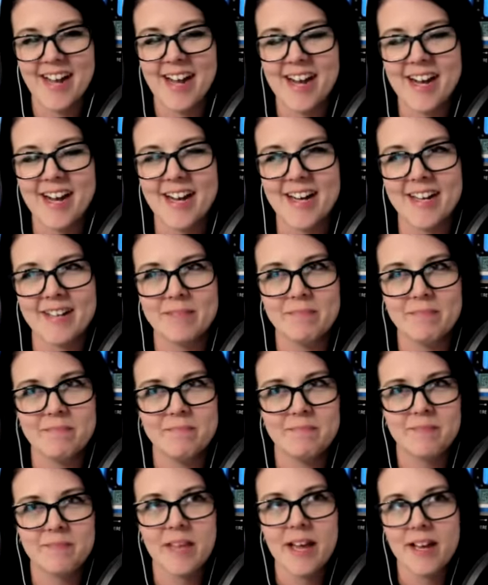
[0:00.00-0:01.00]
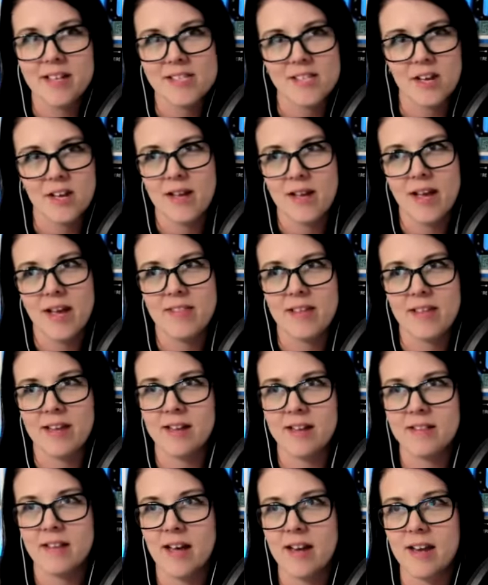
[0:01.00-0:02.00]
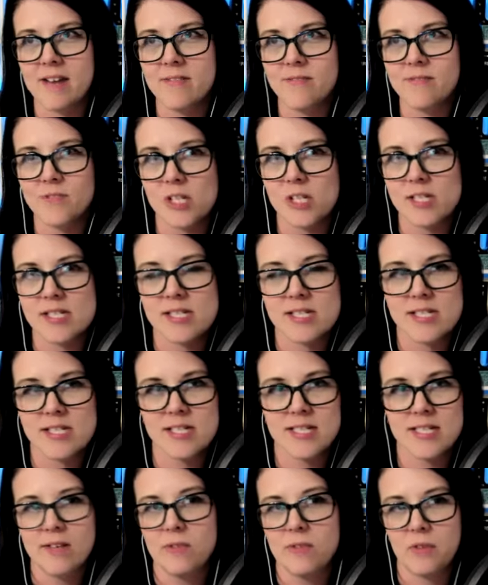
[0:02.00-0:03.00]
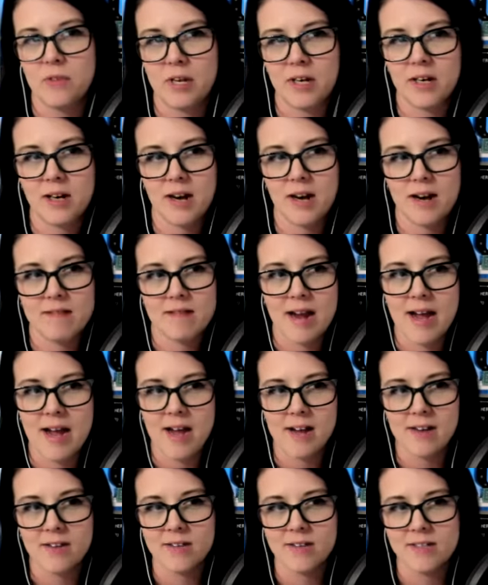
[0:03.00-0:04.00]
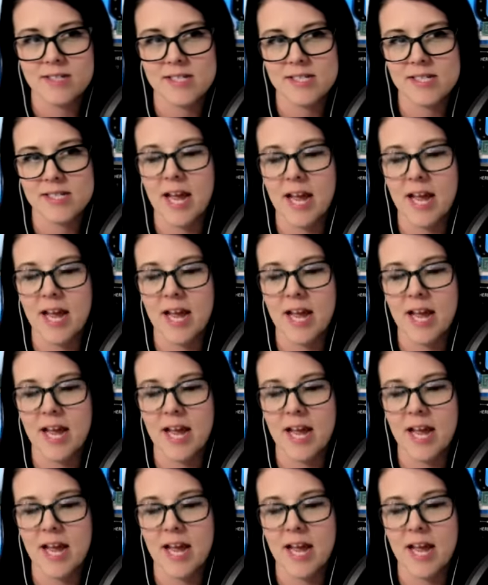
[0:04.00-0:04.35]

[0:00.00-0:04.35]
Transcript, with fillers: Um, yeah. So I, I think a lot of just fear around,